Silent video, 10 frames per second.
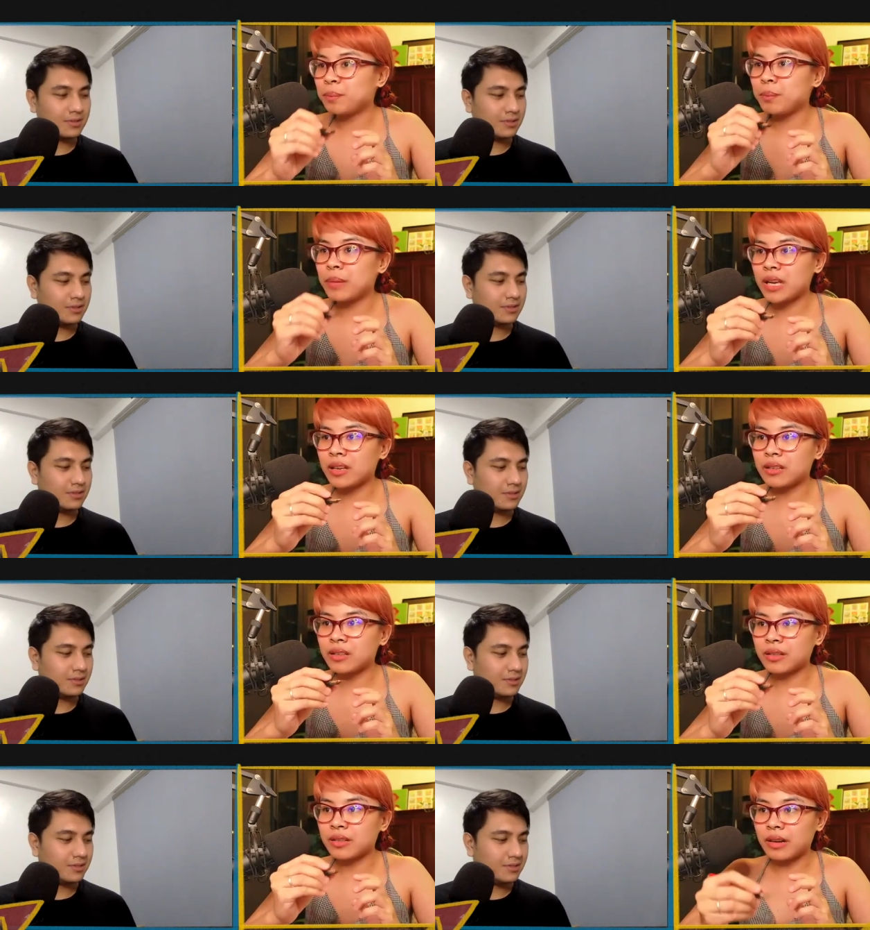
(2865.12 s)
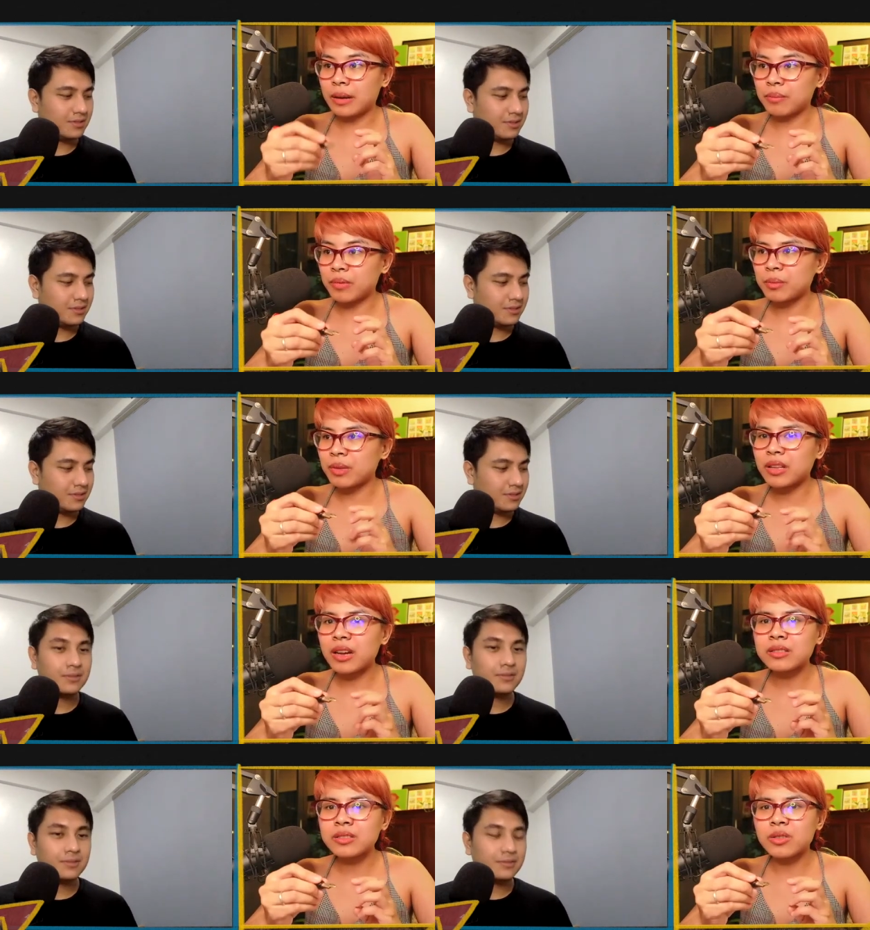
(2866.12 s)
Speaker 1: big to grip. I mean,
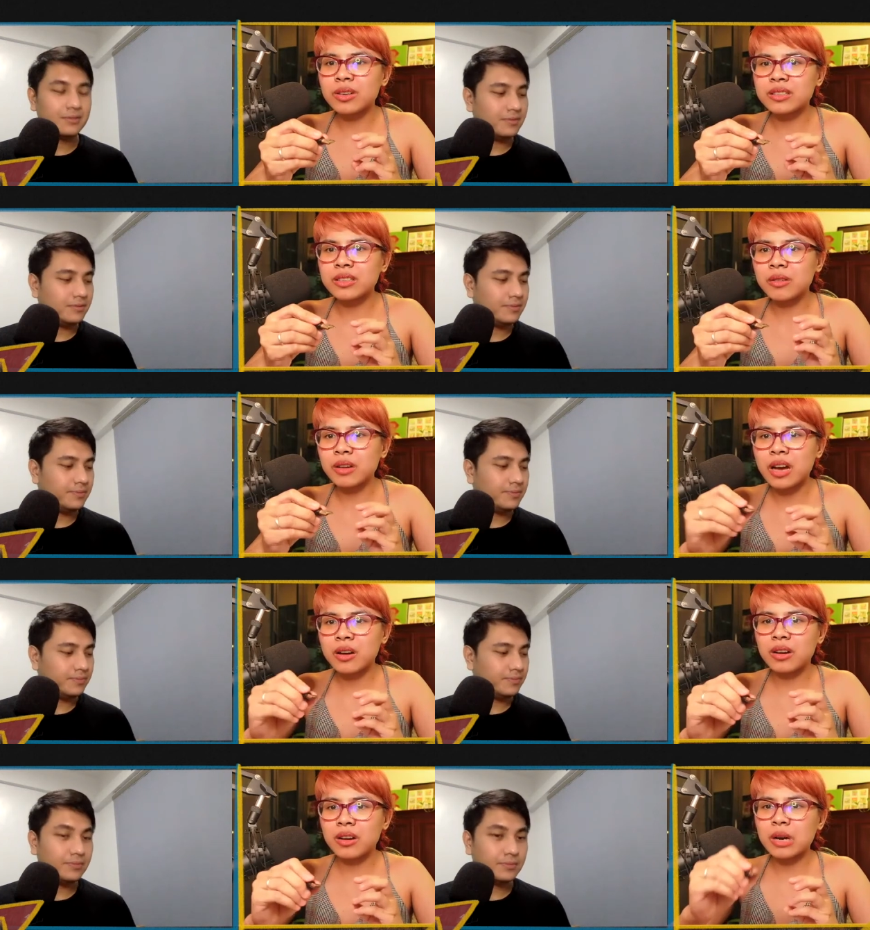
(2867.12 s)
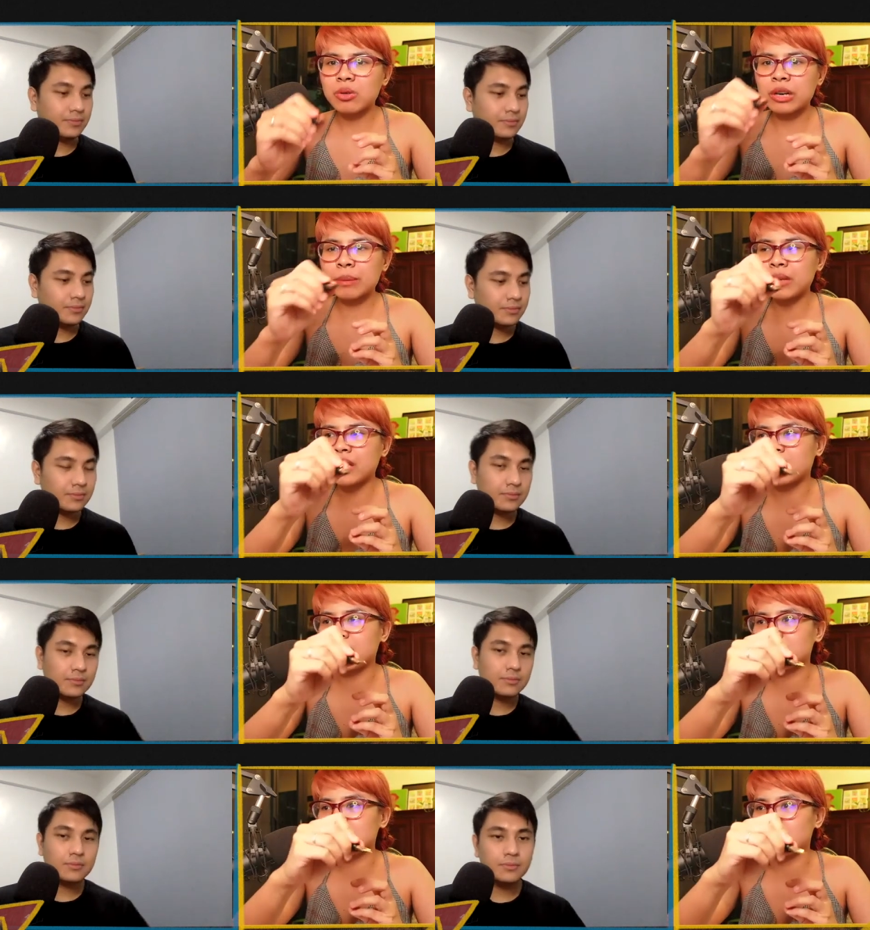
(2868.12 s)
how's yours? How how how grippy
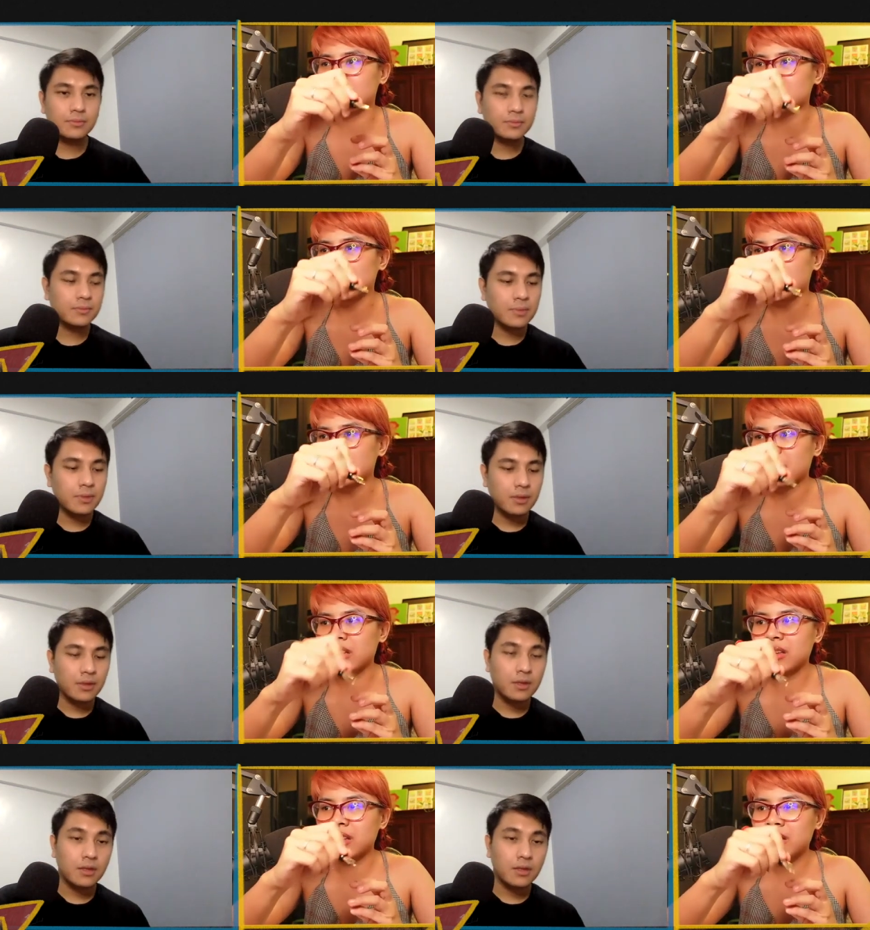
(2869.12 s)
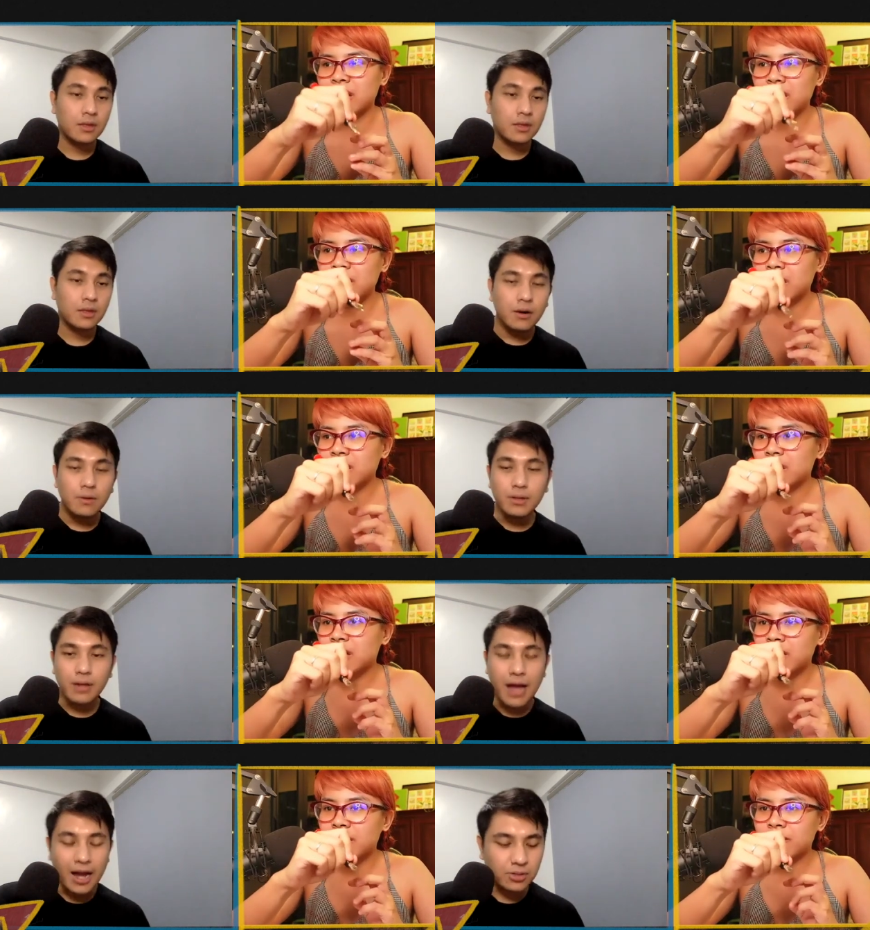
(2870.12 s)
is yours, Ryan?
Speaker 2: Well,
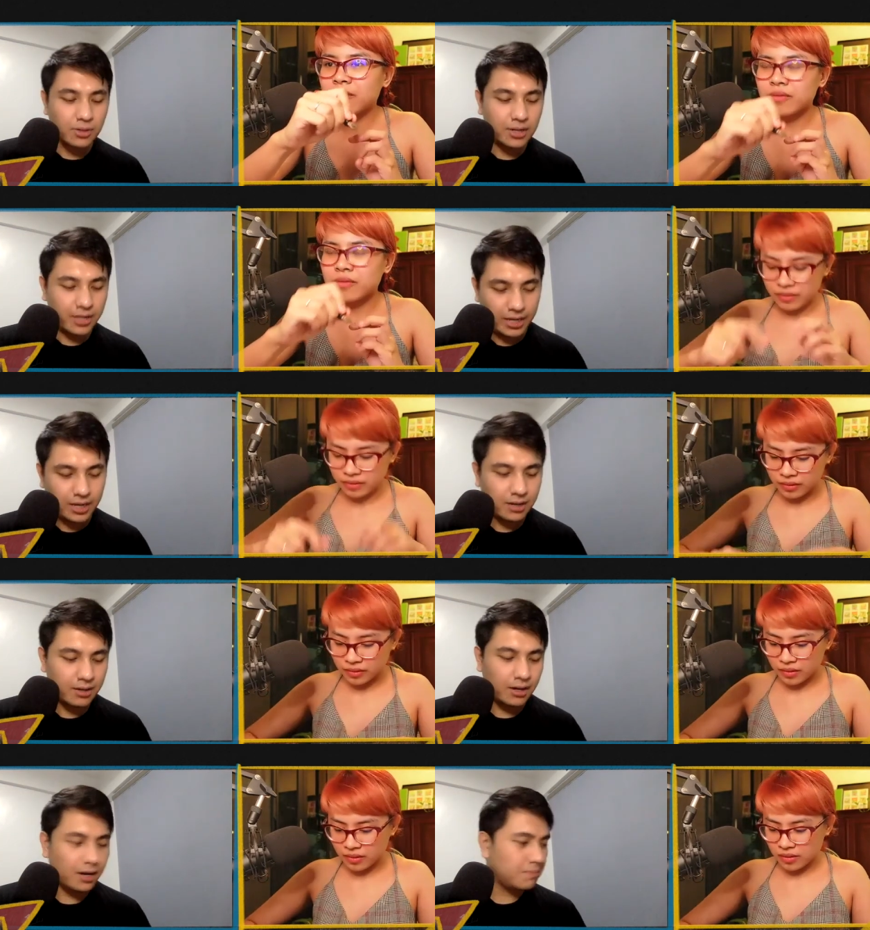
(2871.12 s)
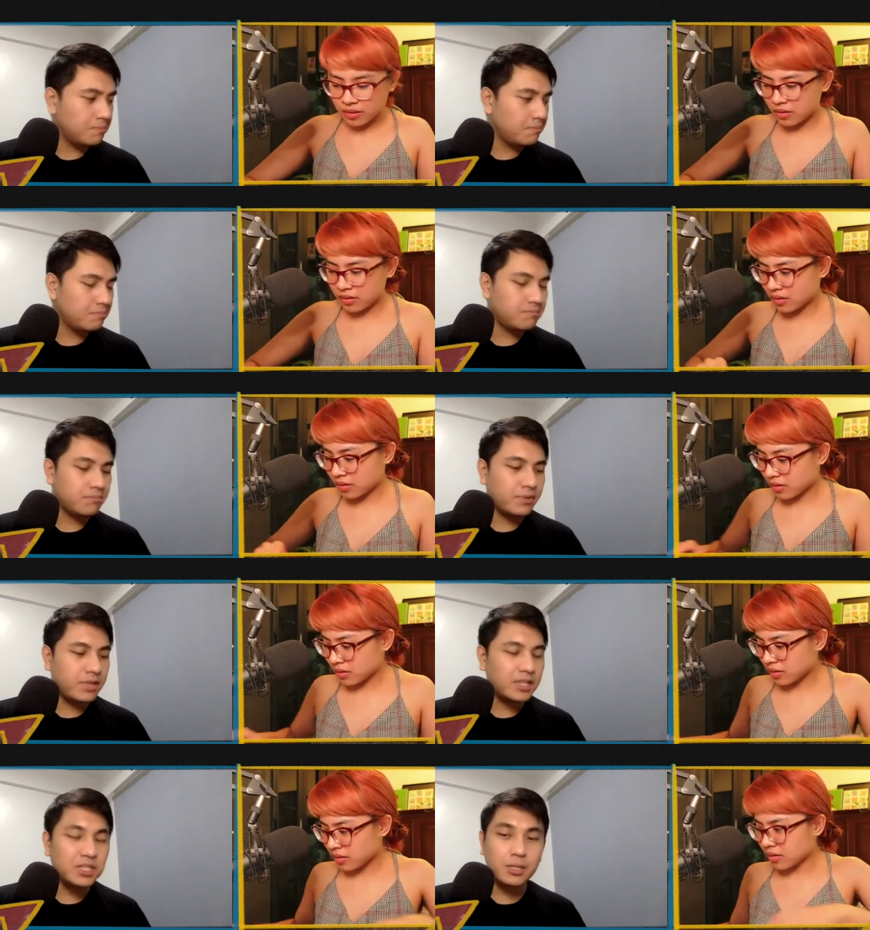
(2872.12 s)
actually, um,
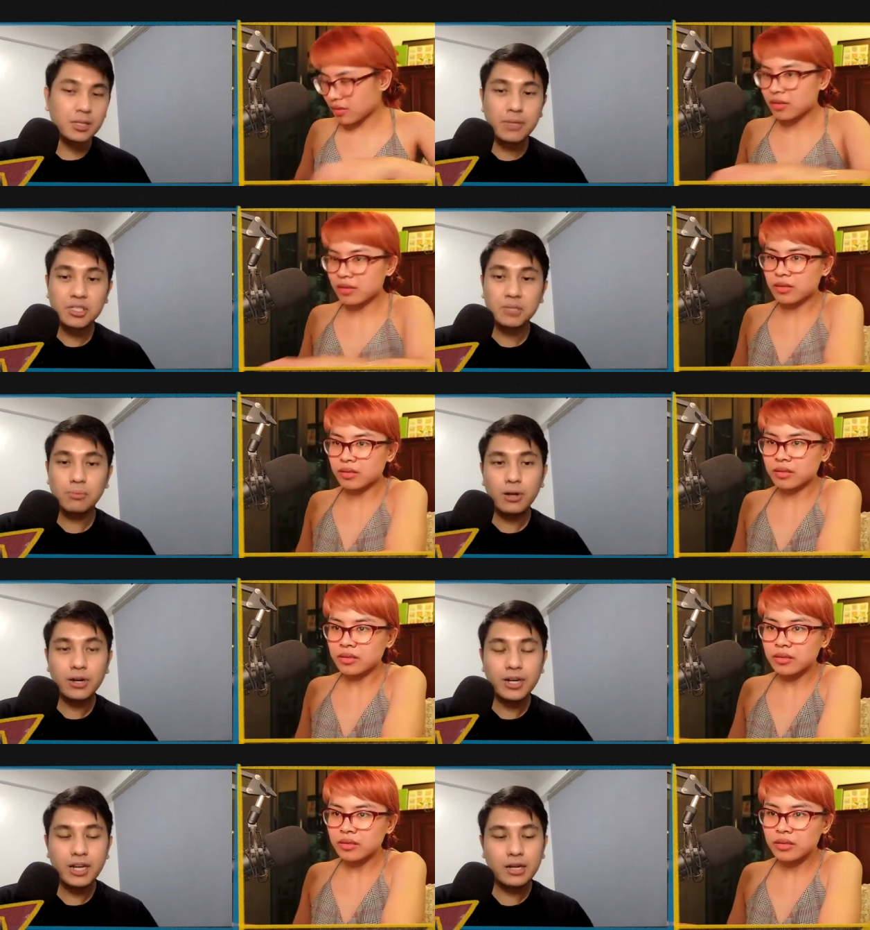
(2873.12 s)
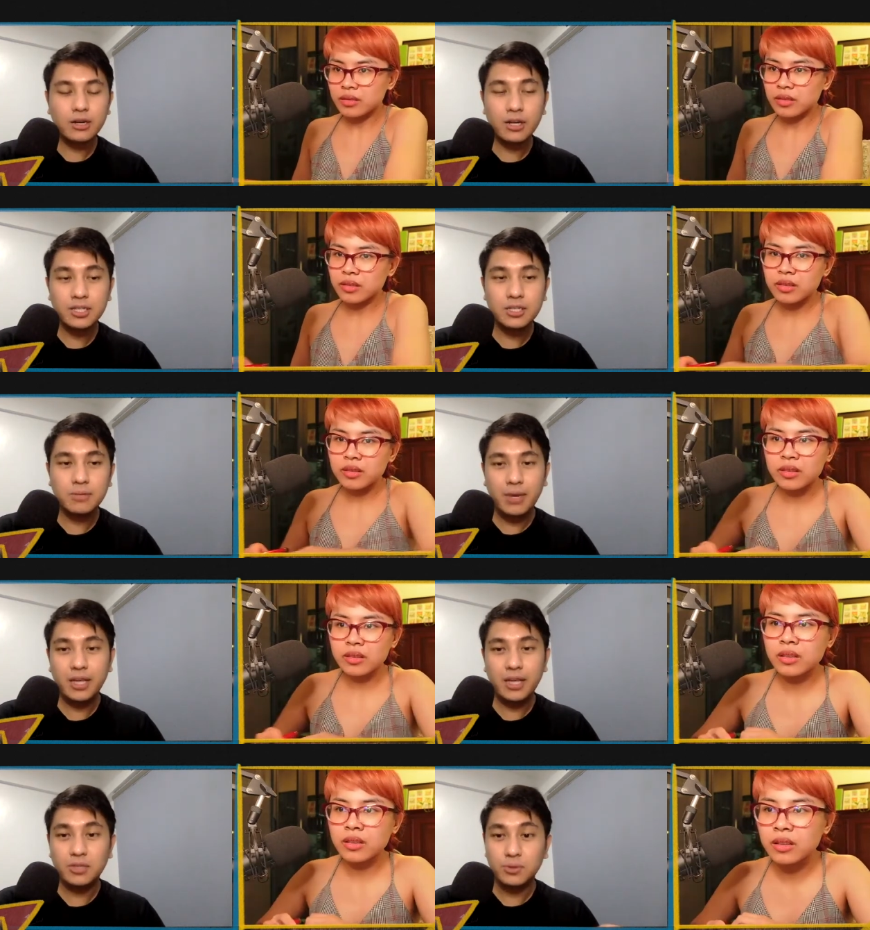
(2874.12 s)
this is a bit smaller than the Custom
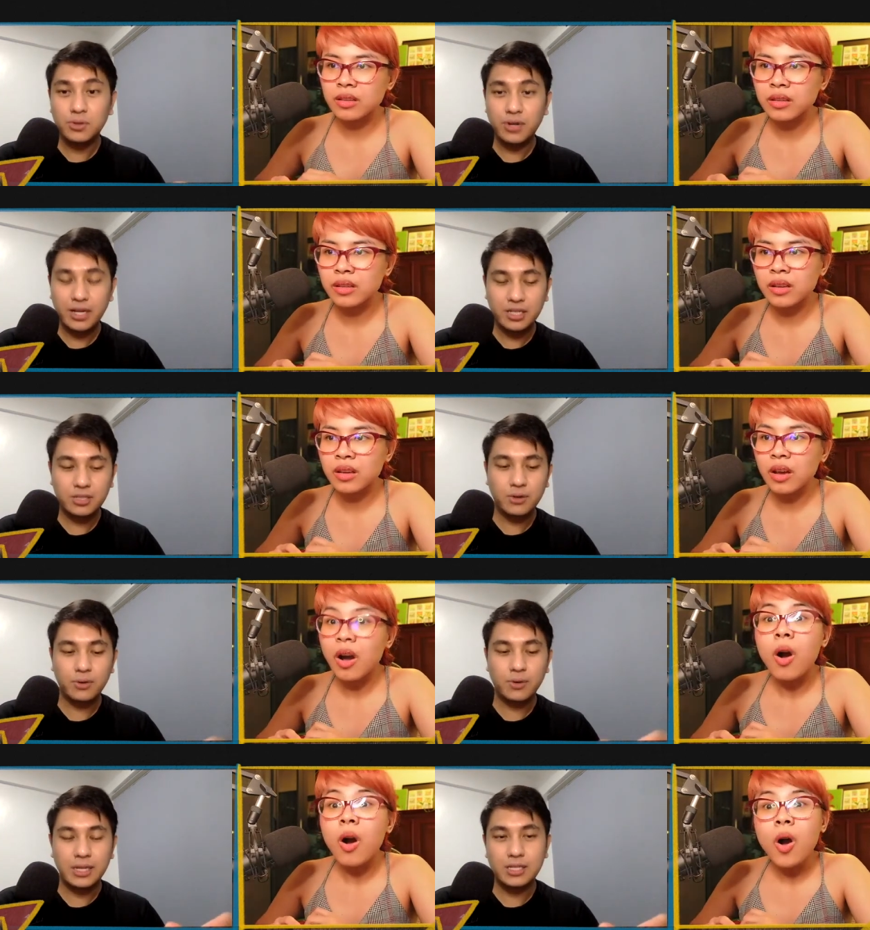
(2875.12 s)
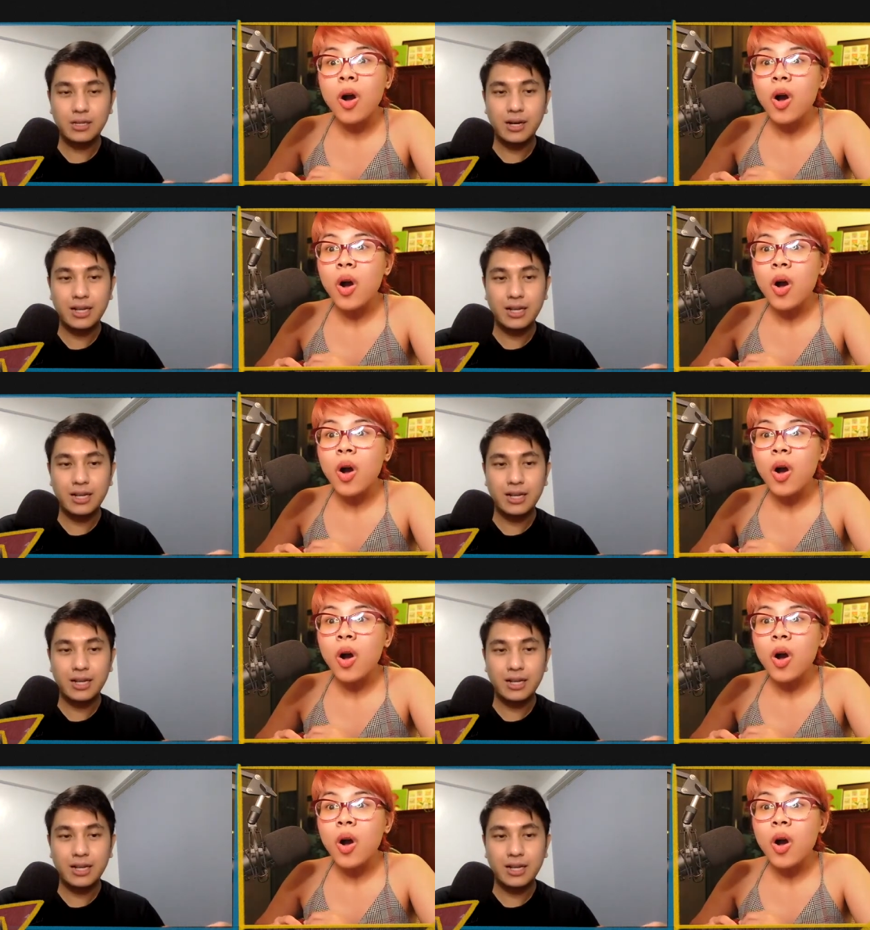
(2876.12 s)
eight twenty-three, so it's not